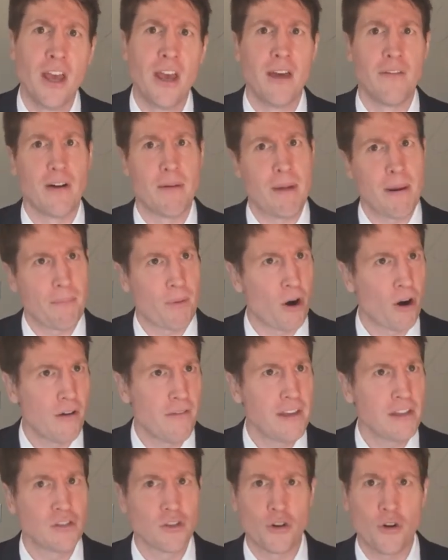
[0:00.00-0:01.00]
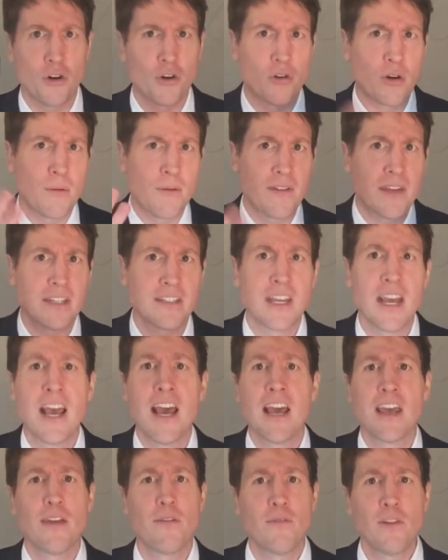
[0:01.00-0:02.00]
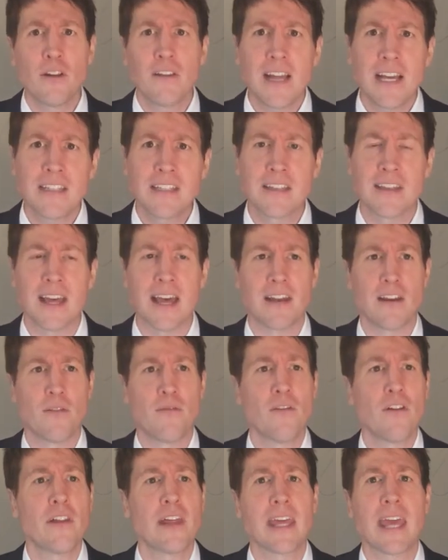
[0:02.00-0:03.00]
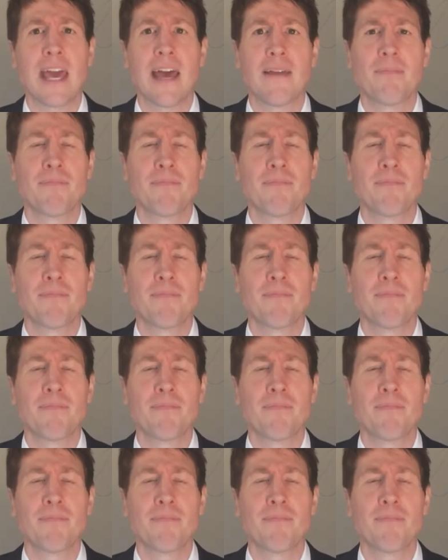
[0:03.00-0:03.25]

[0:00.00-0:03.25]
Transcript: If I'm not part of this or don't agree with this, you feel less than. You feel like